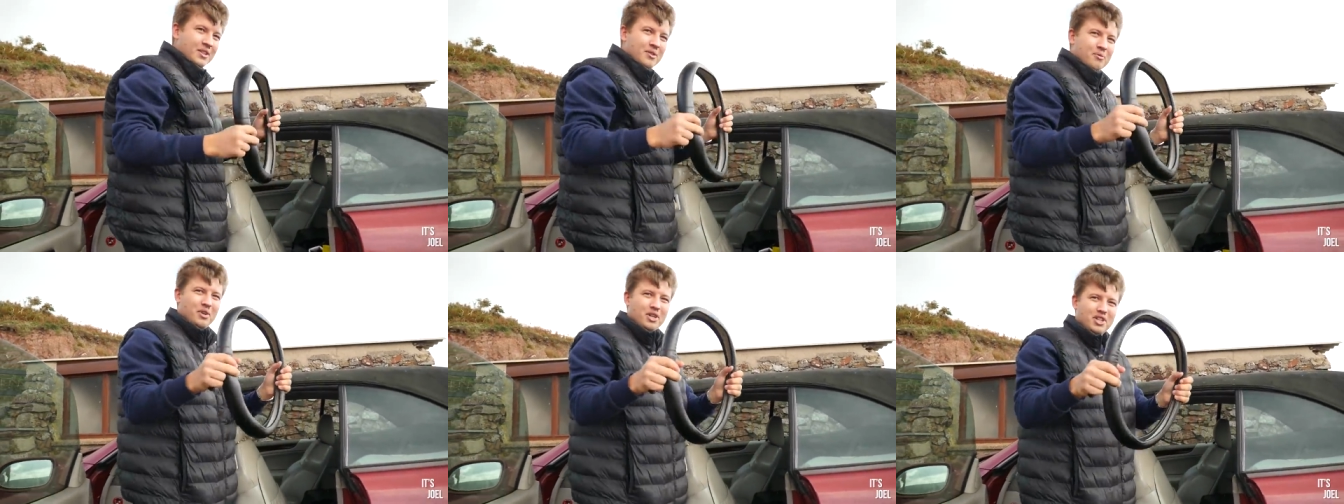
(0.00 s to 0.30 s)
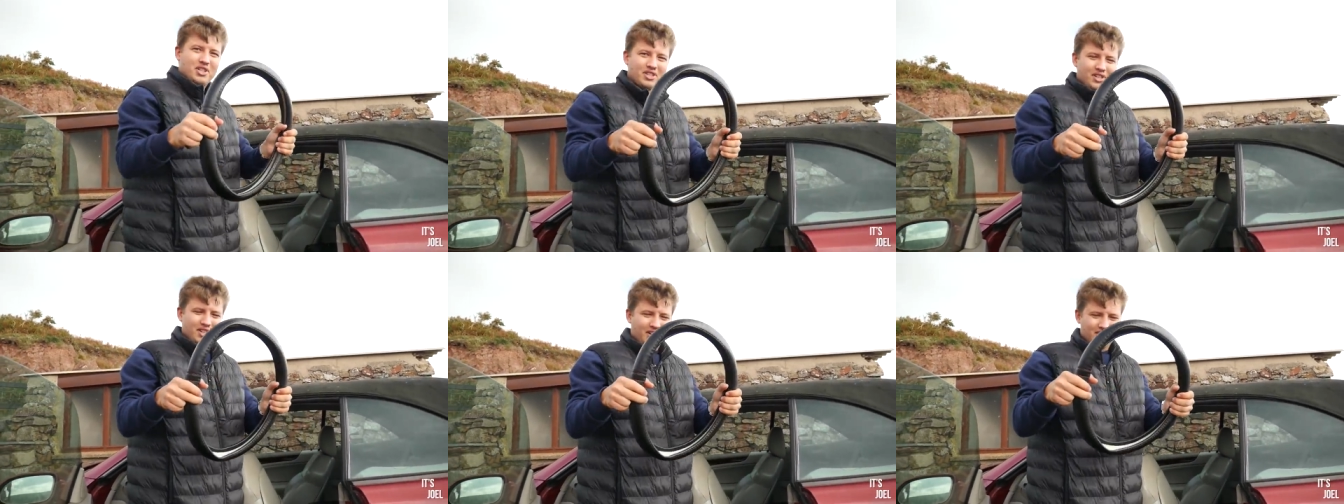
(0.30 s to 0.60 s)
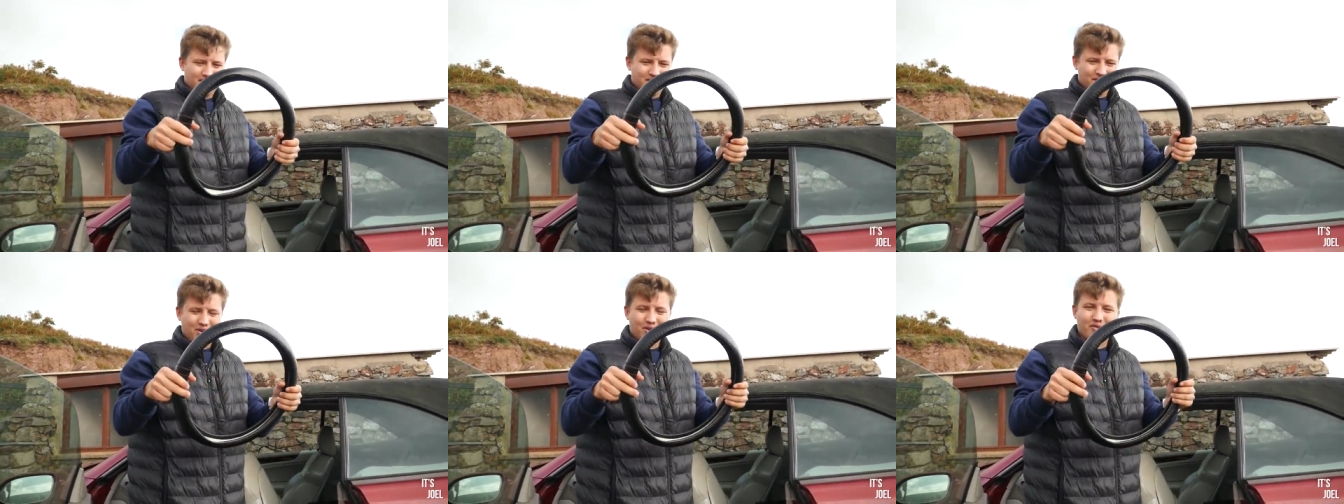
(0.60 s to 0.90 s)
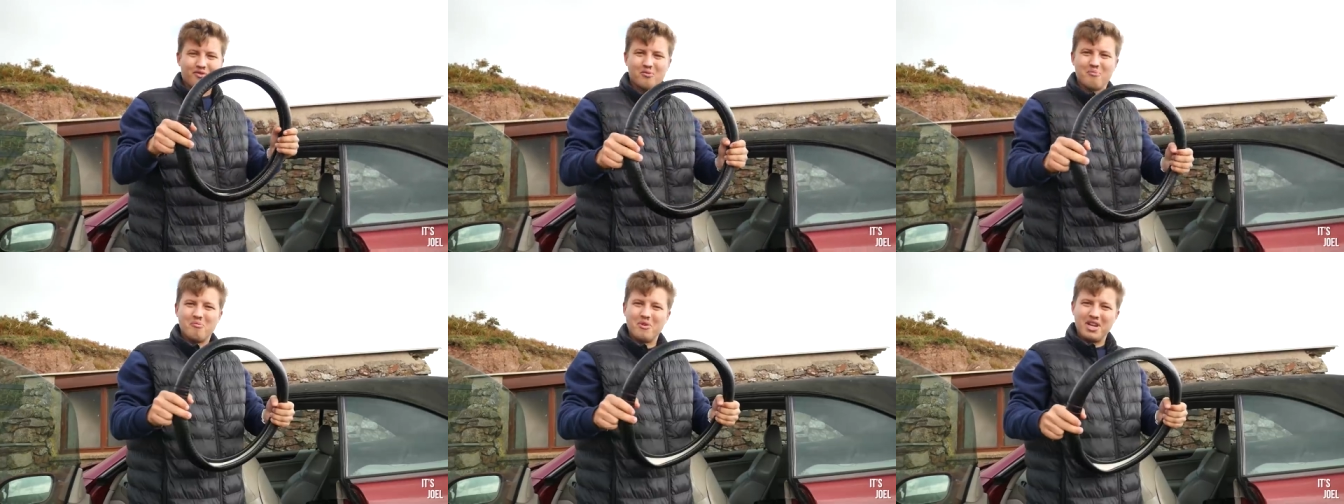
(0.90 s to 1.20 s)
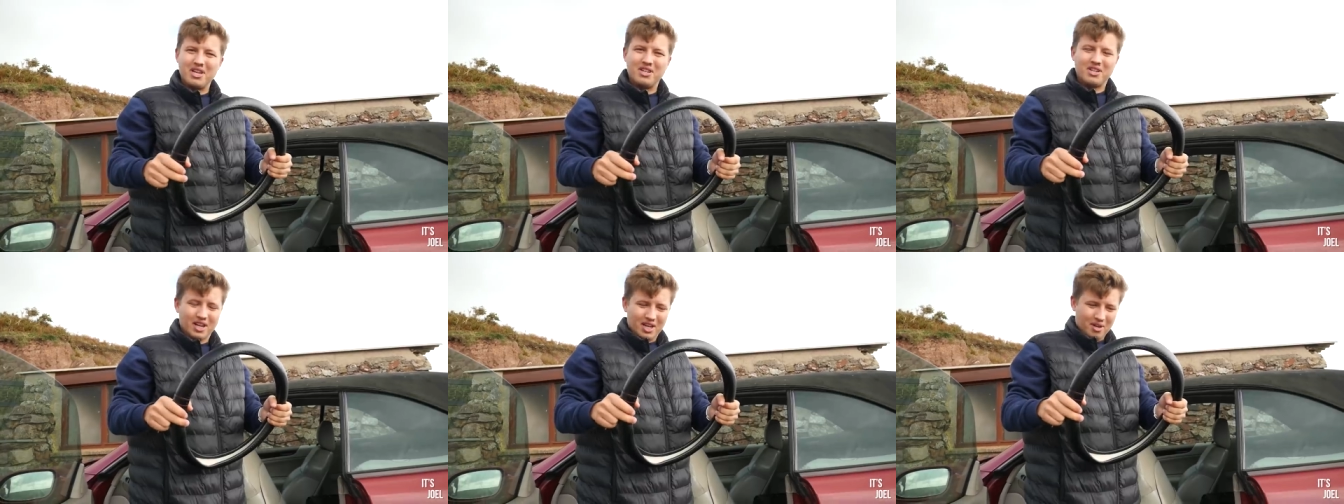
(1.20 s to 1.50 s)
which I took off
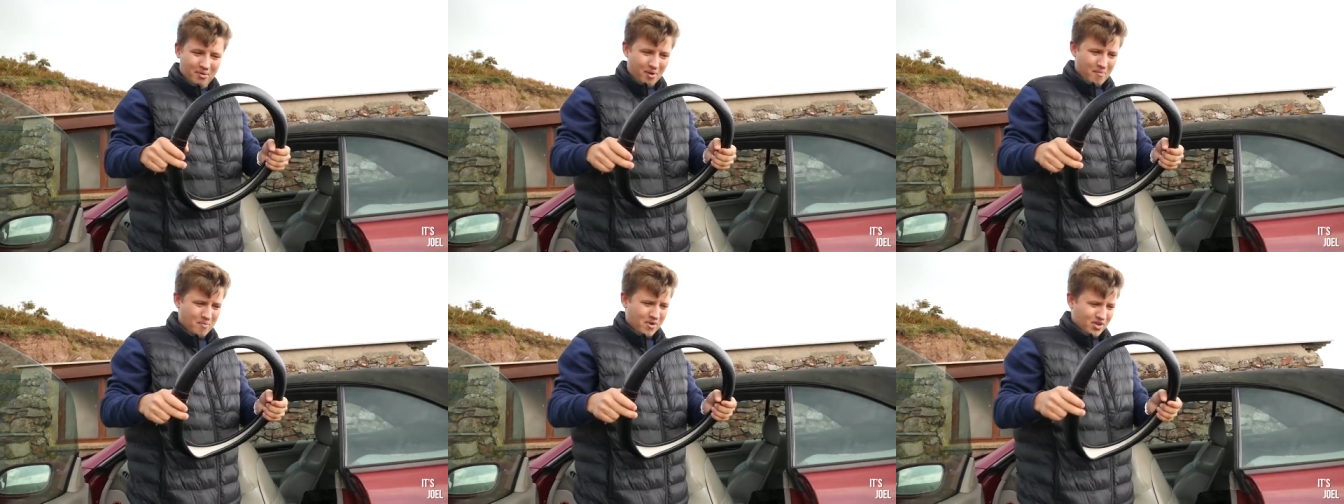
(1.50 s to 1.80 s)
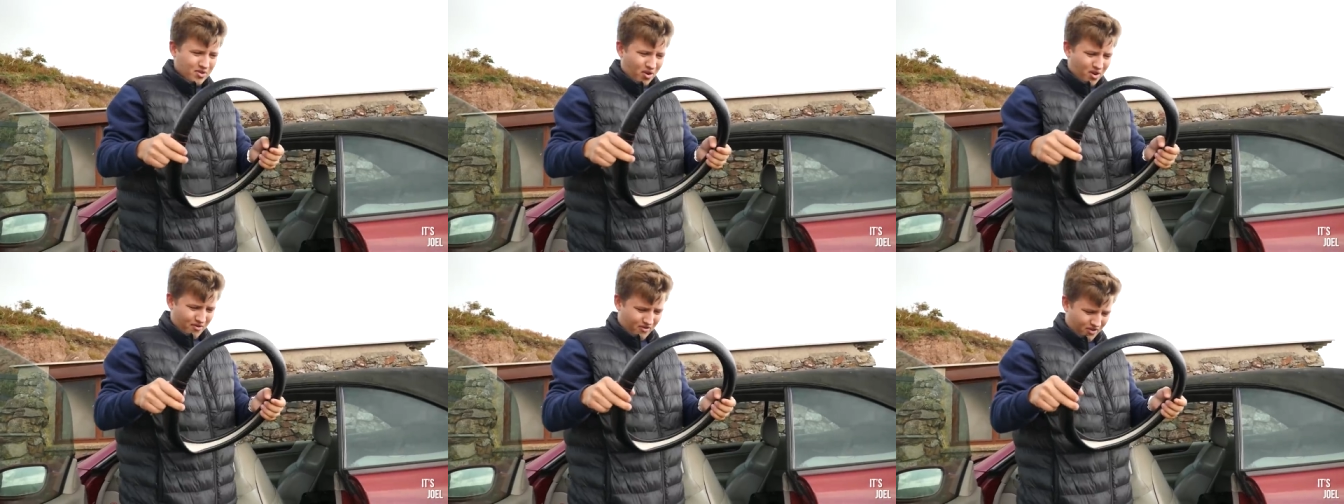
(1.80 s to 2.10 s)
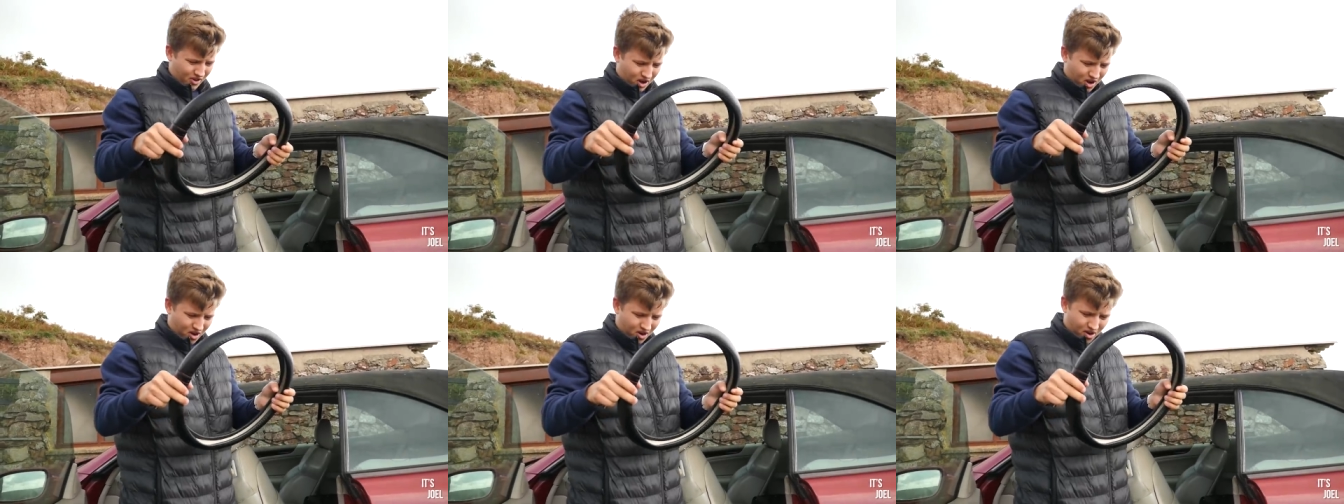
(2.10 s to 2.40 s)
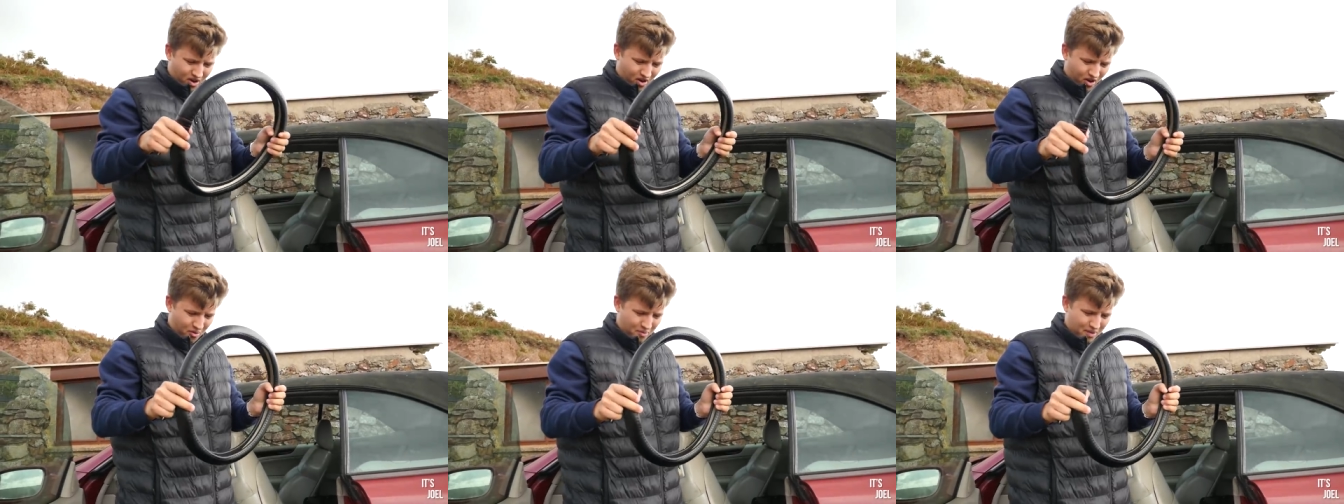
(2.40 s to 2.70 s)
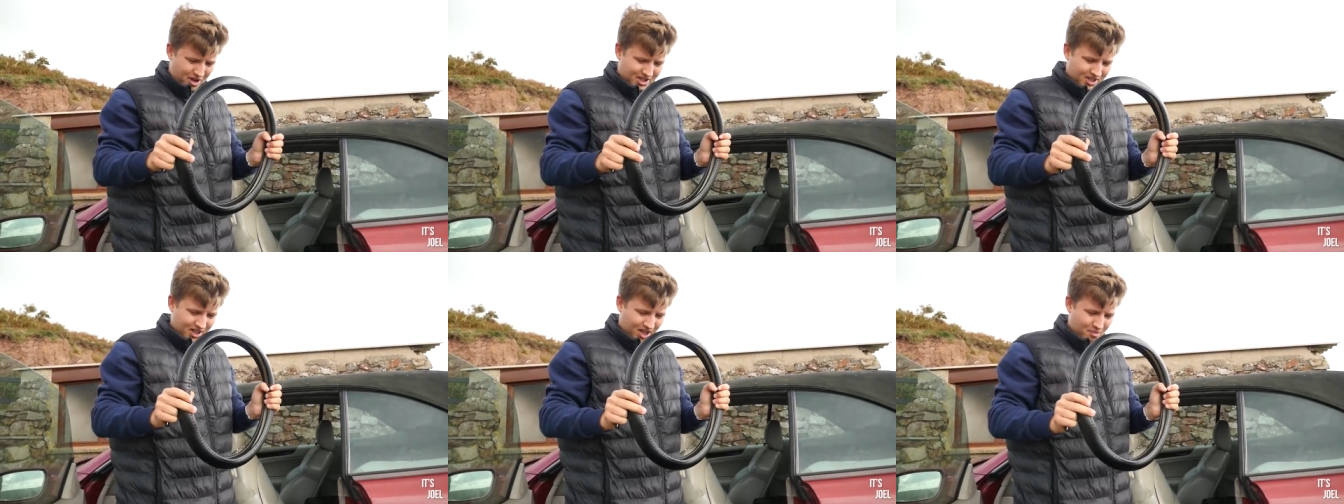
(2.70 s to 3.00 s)
immediately when we drove the car home
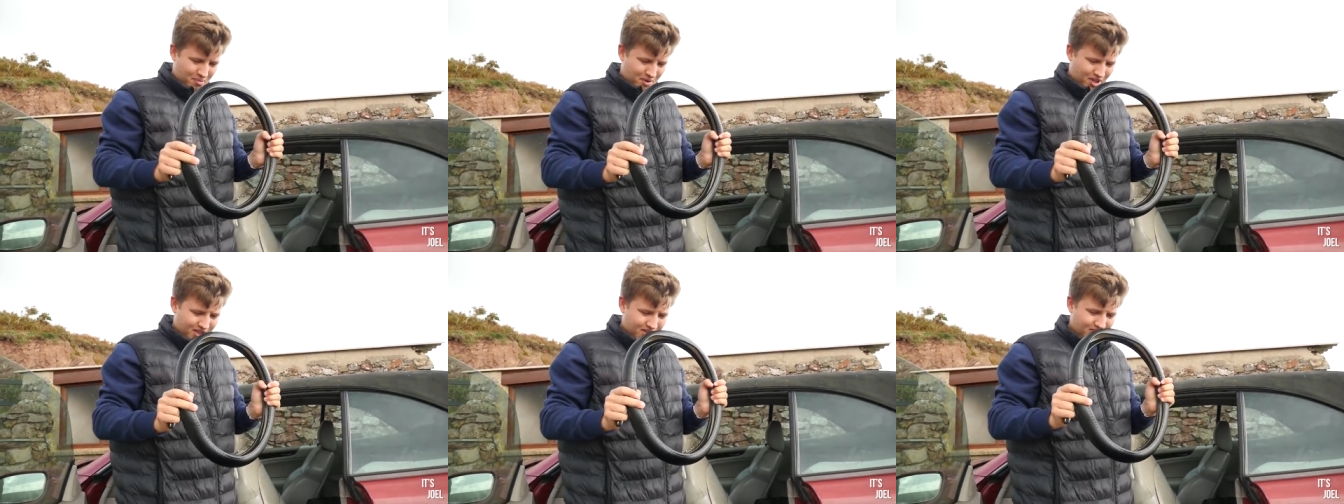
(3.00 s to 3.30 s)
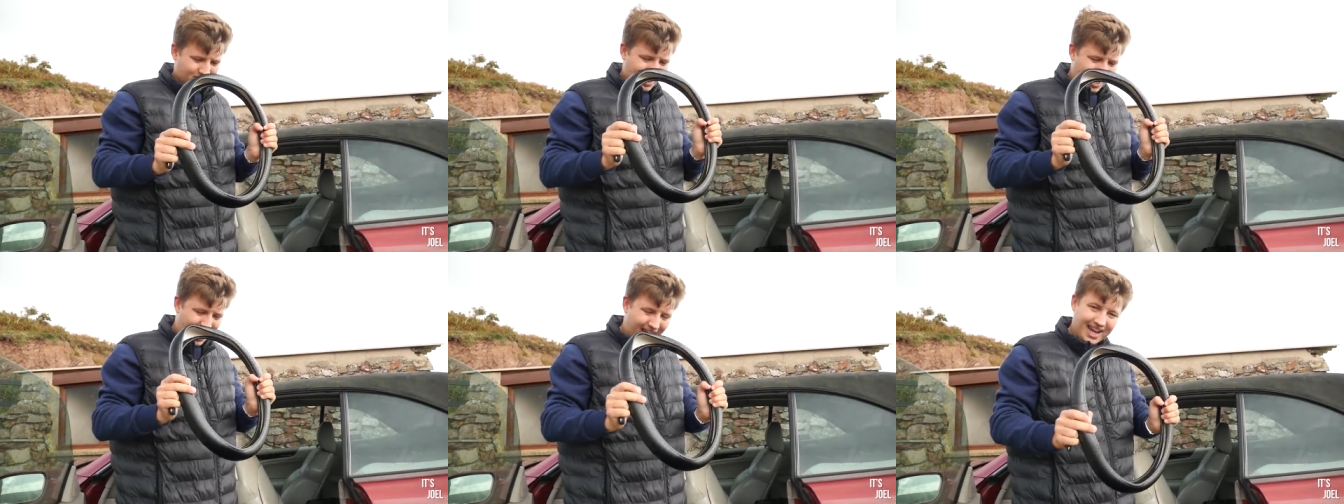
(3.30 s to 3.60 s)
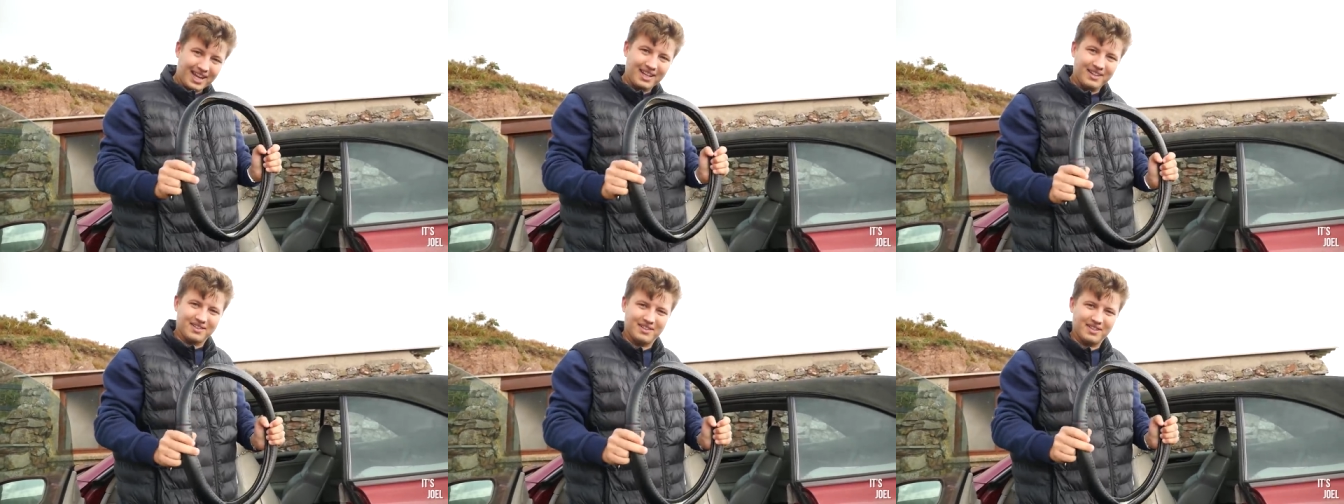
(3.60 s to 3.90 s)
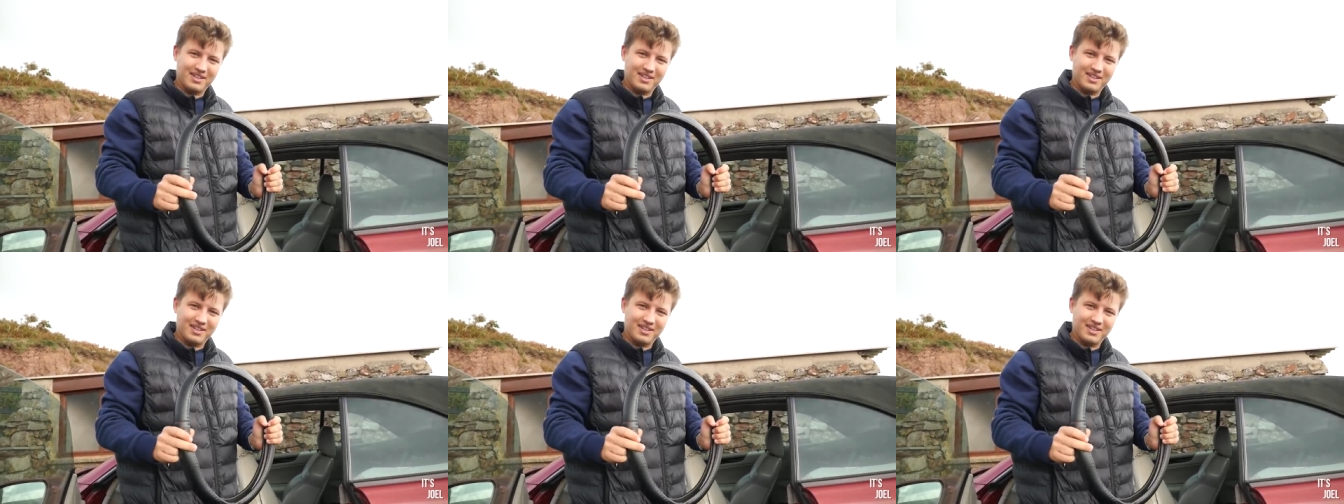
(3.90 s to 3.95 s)
yesterday because I hate